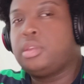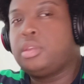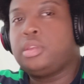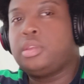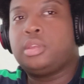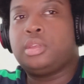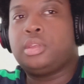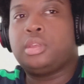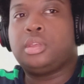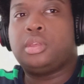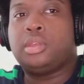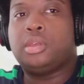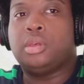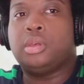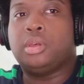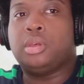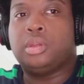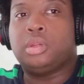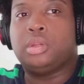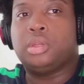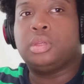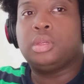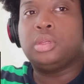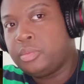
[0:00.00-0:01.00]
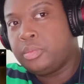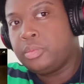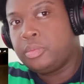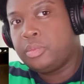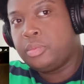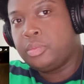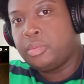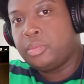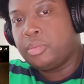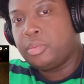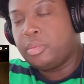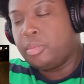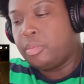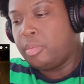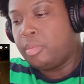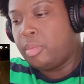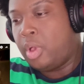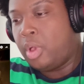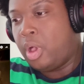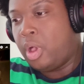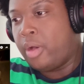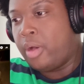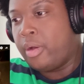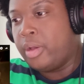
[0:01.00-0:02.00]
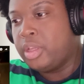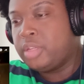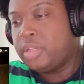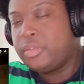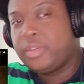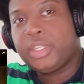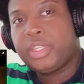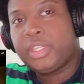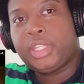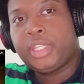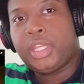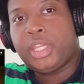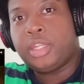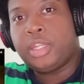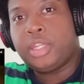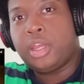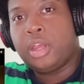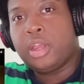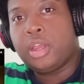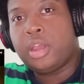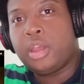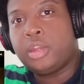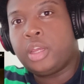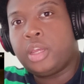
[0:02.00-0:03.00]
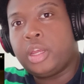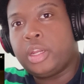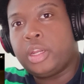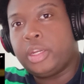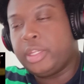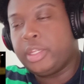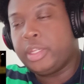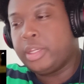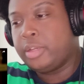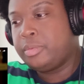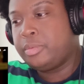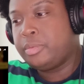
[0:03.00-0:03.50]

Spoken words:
Hold on. Always forget that doggone audio.